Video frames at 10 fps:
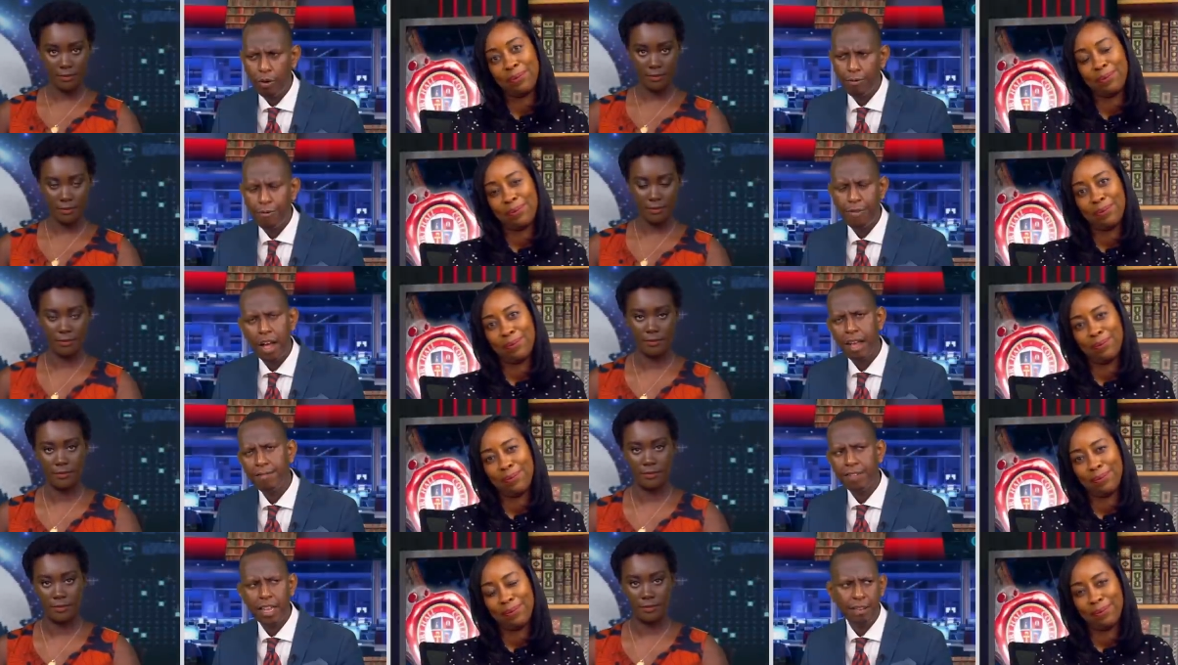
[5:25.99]
Speaker 1: a
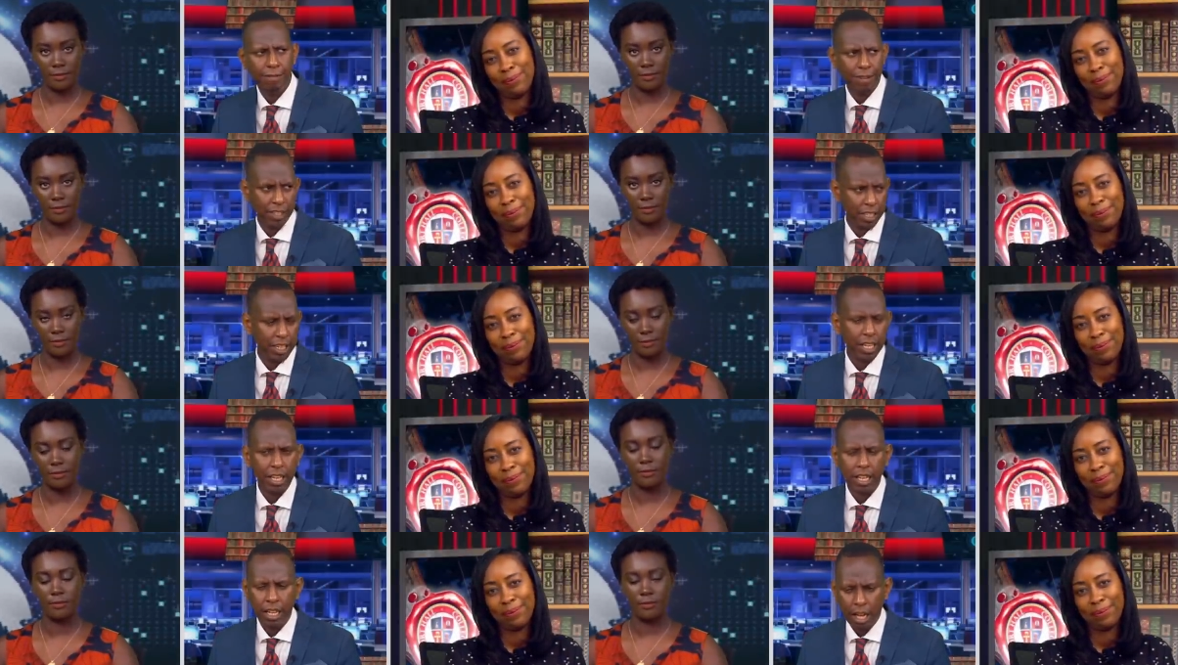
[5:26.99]
five-day visit mm
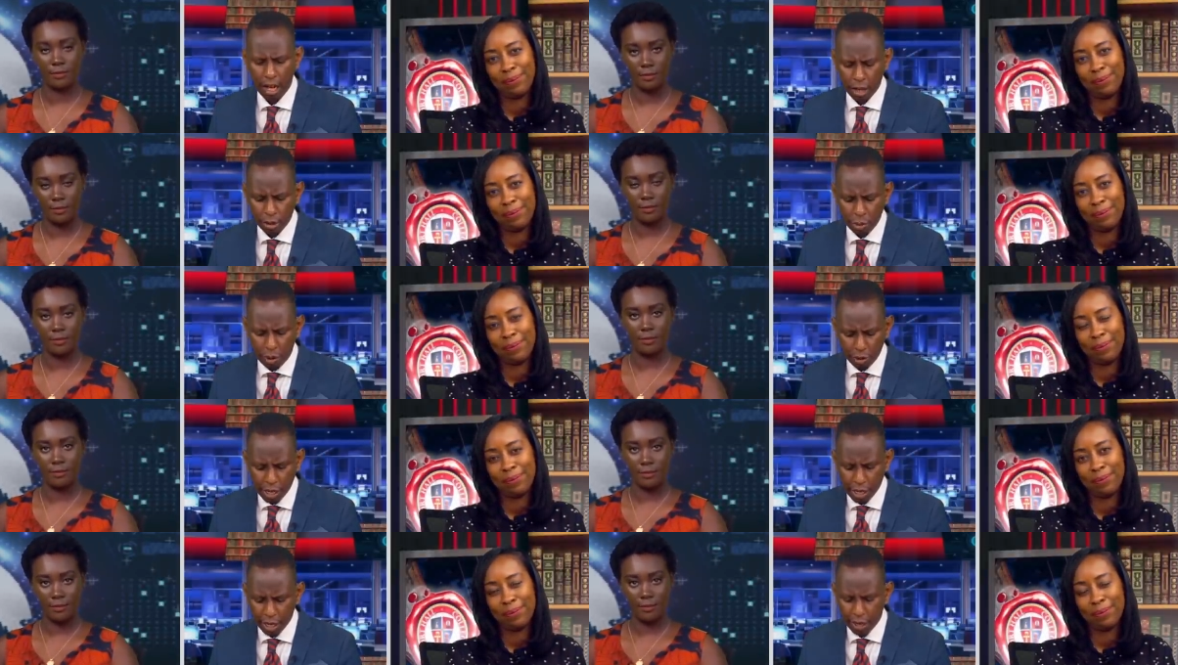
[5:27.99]
-hmm. uh, to Mount
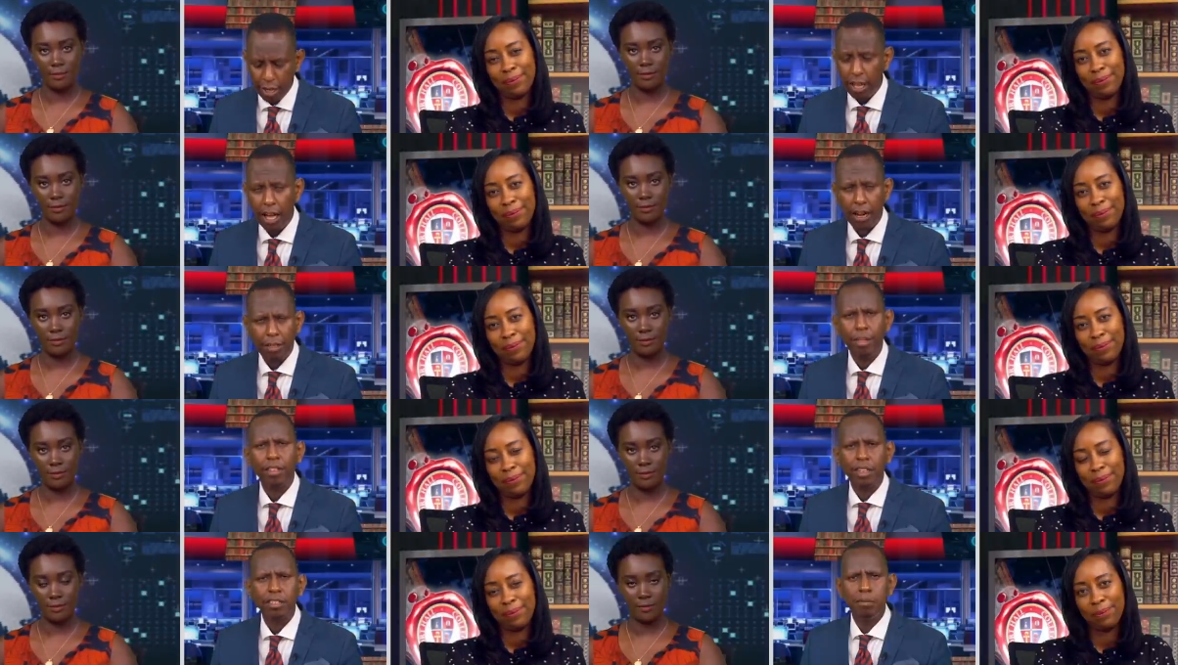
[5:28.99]
Kenya. And I
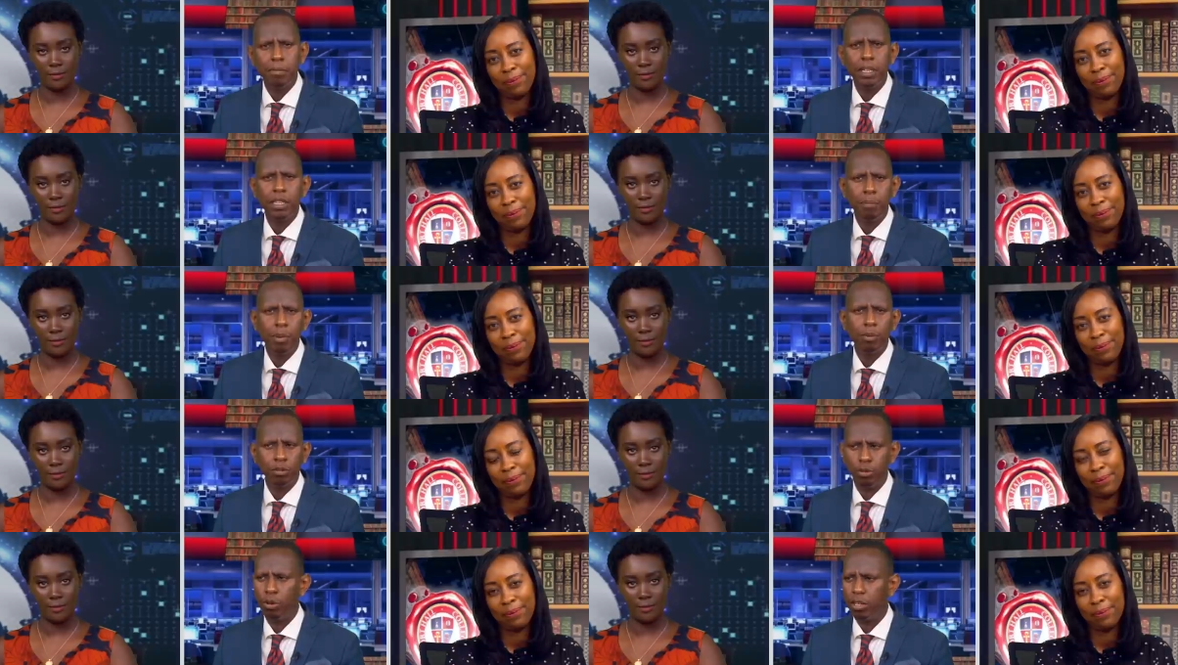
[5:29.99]
think that's a Meet the People
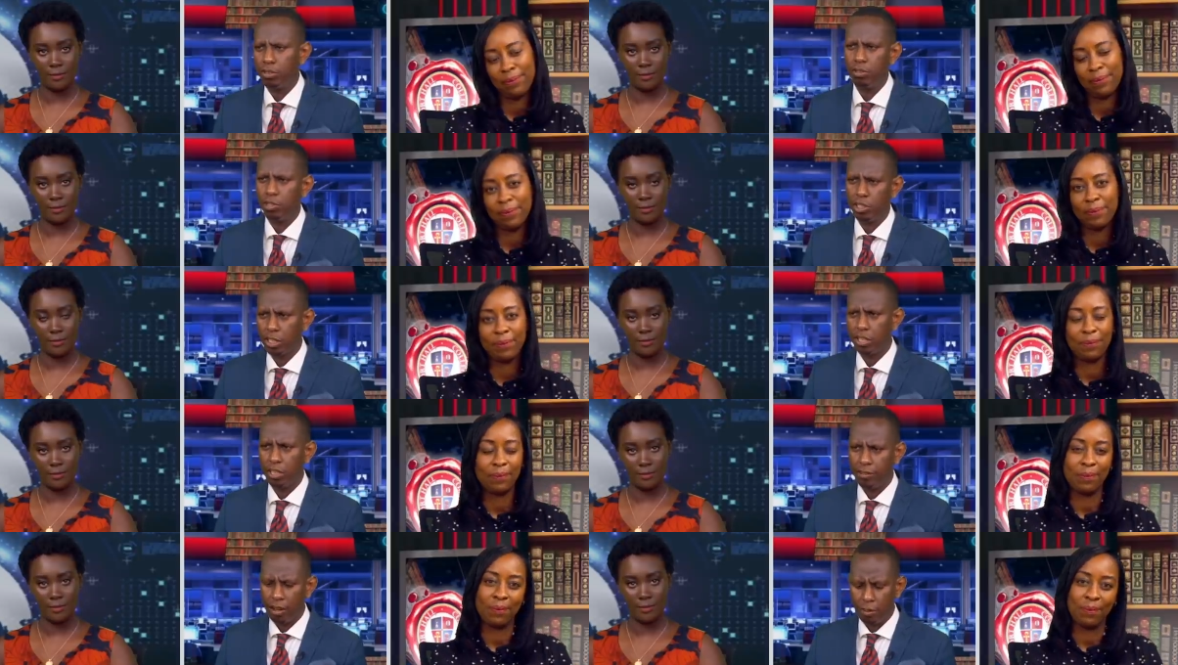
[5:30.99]
tour. It's not just a
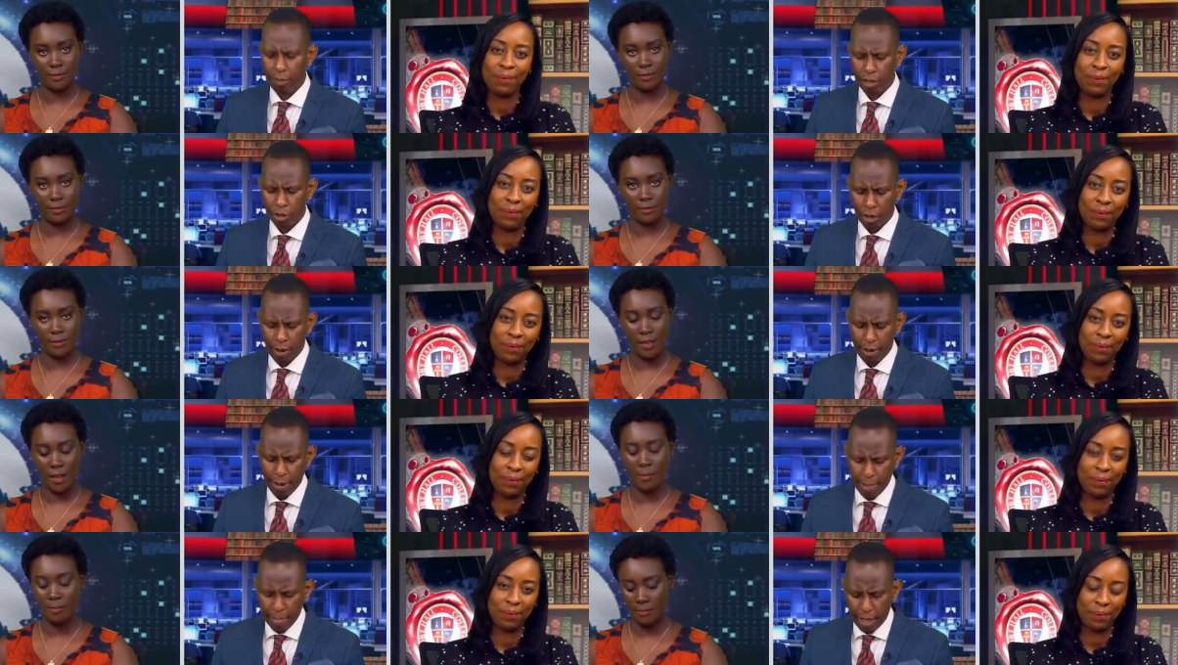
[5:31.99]
development tour.
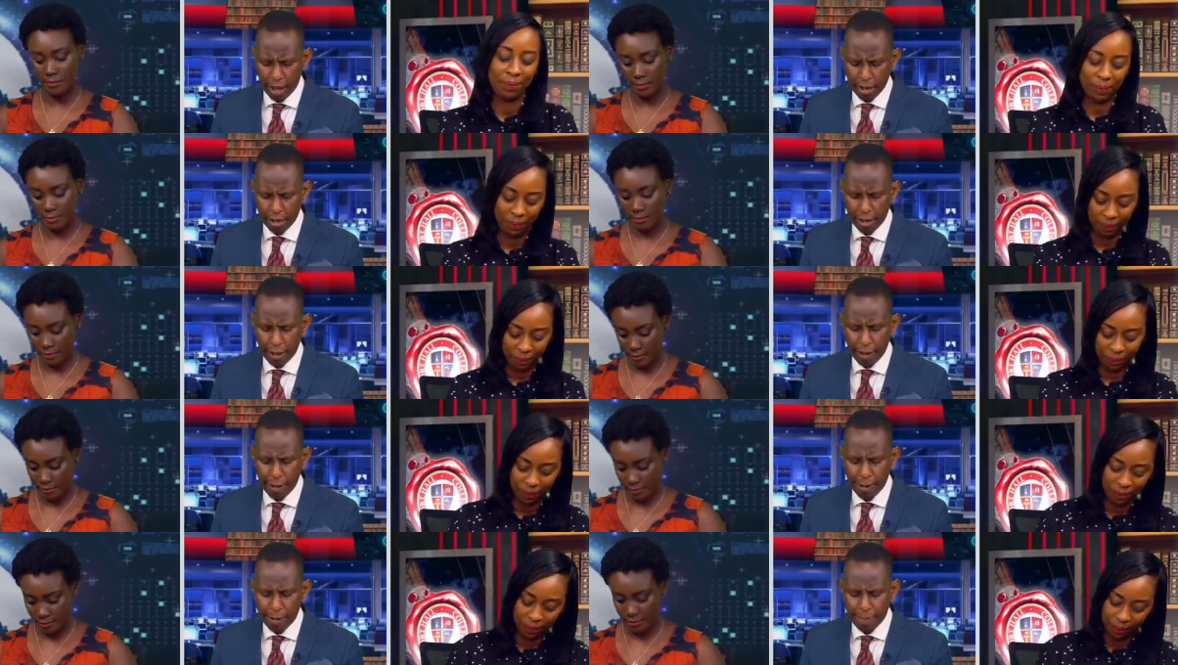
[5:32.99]
Yeah. And,
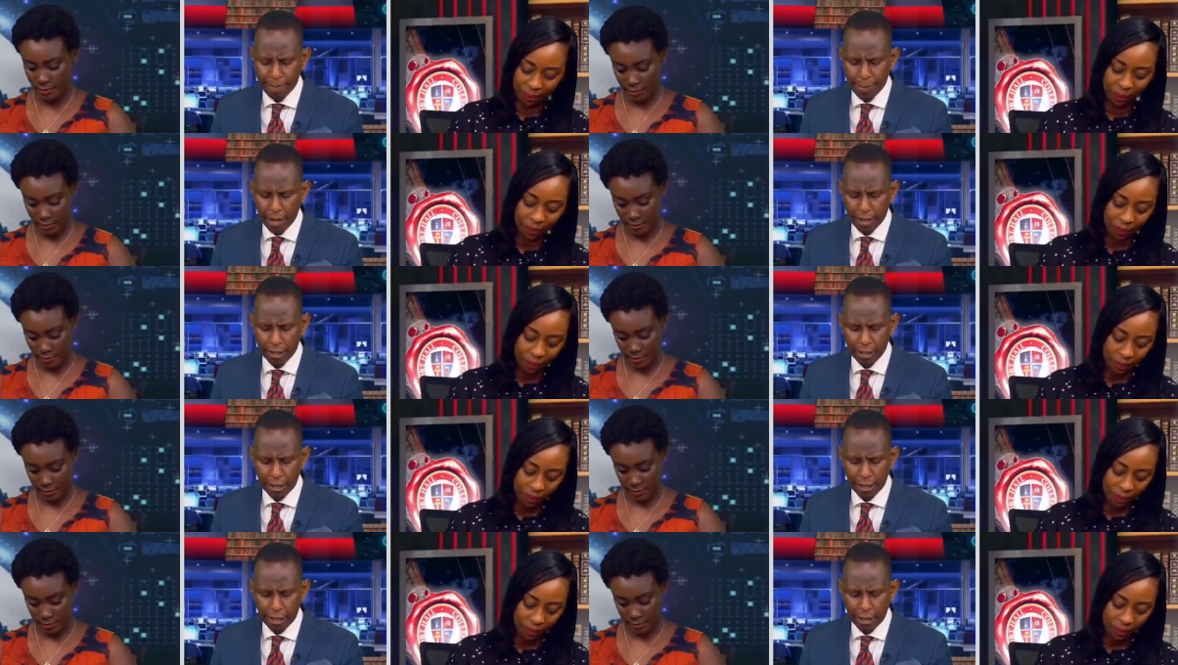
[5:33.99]
um, and,